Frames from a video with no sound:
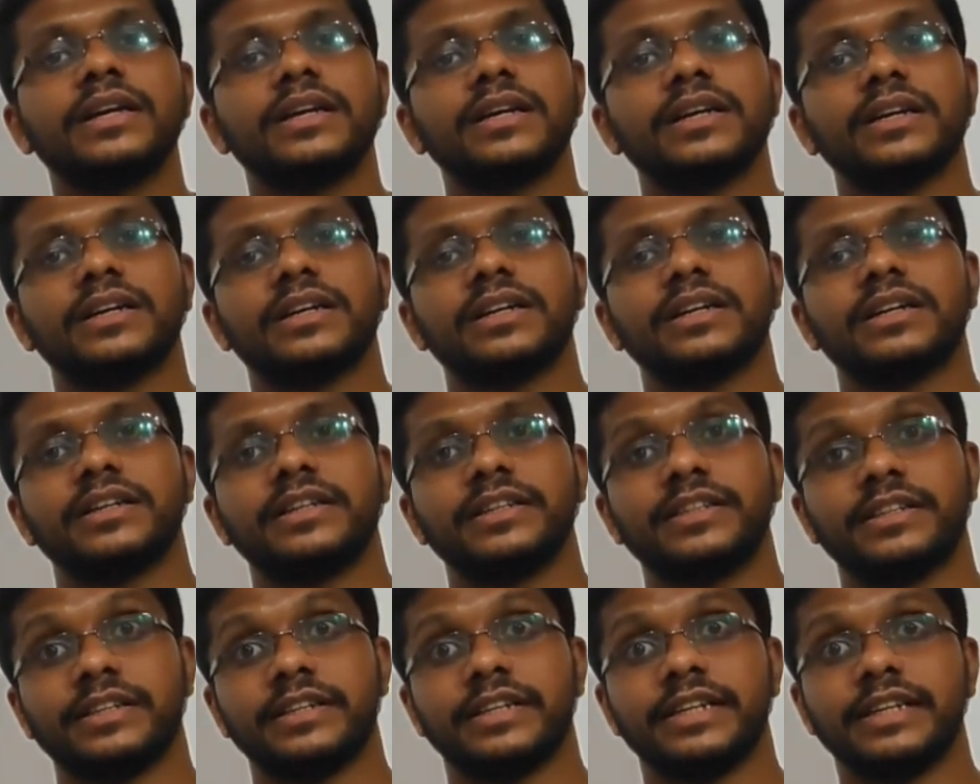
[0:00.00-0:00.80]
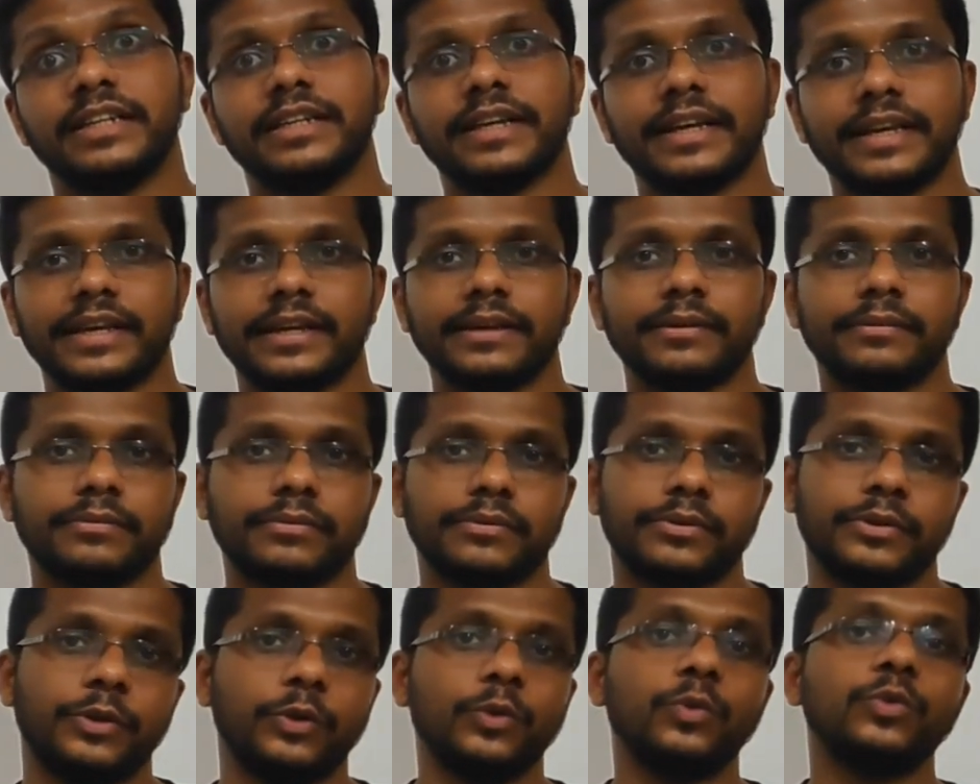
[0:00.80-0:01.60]
It need
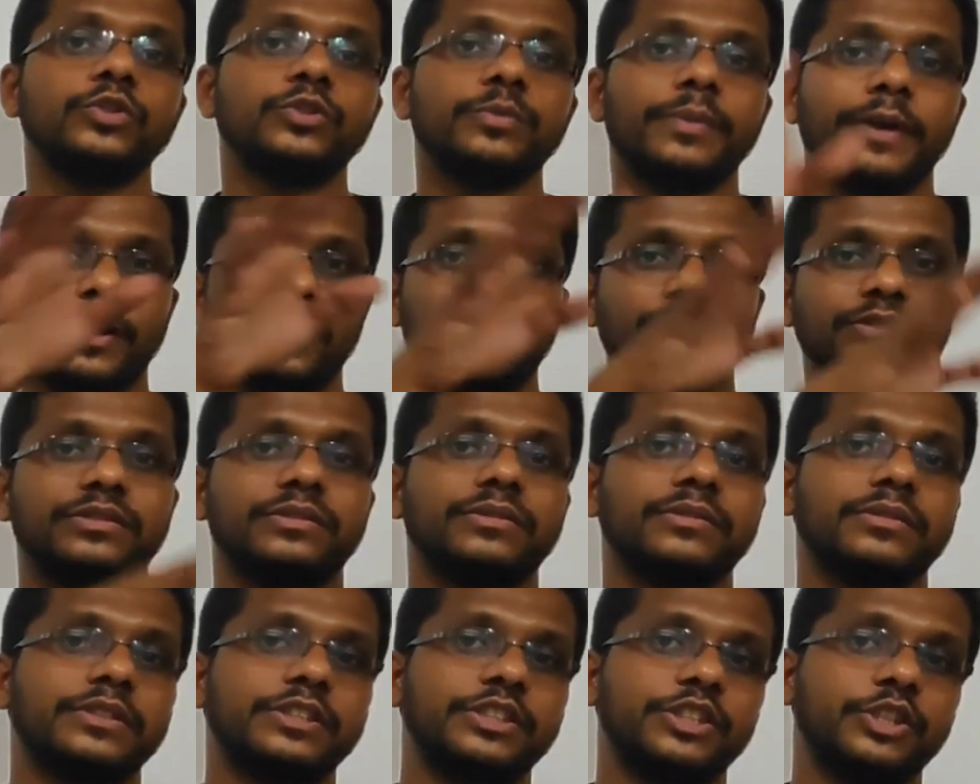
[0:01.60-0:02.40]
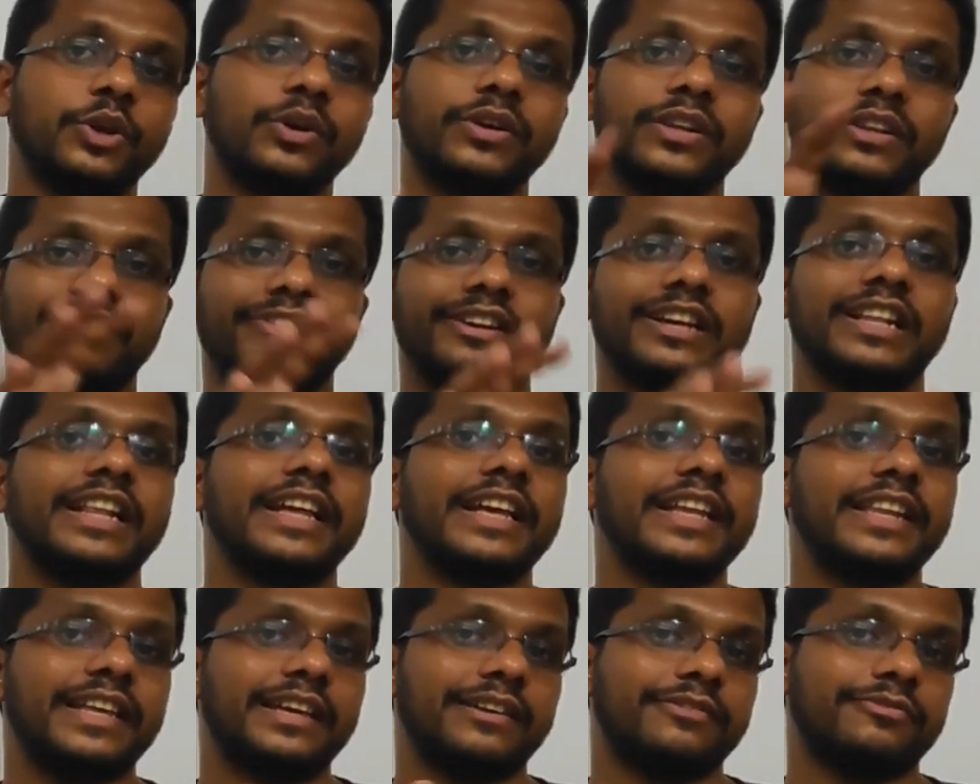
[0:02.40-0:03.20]
a huge geographical
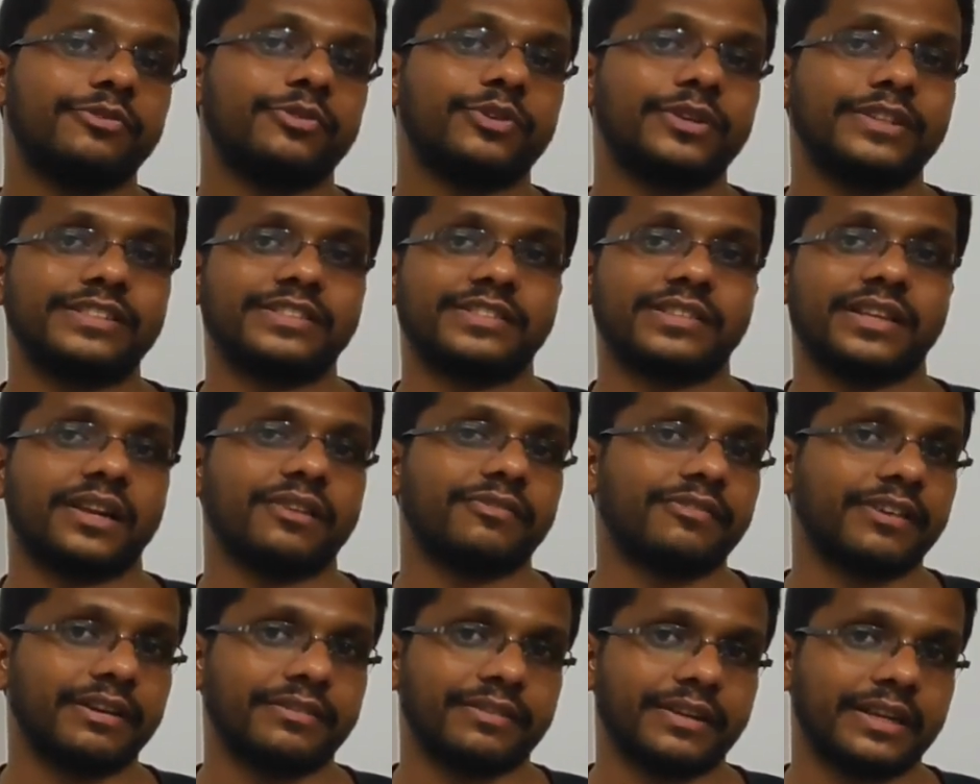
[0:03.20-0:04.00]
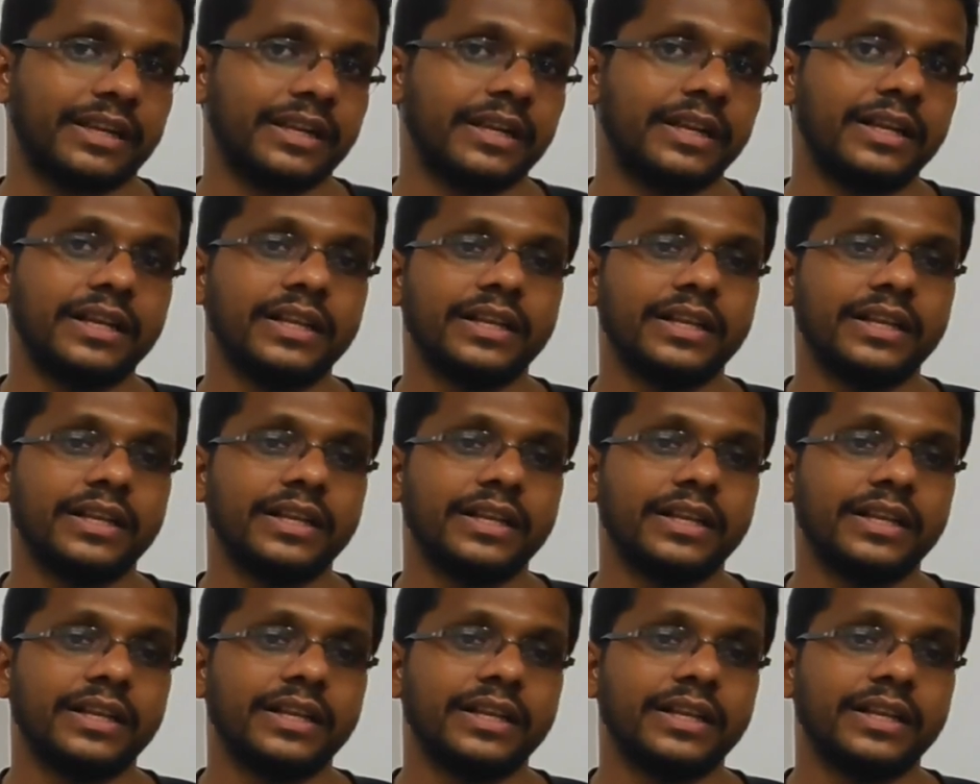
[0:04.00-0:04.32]
area for its survival.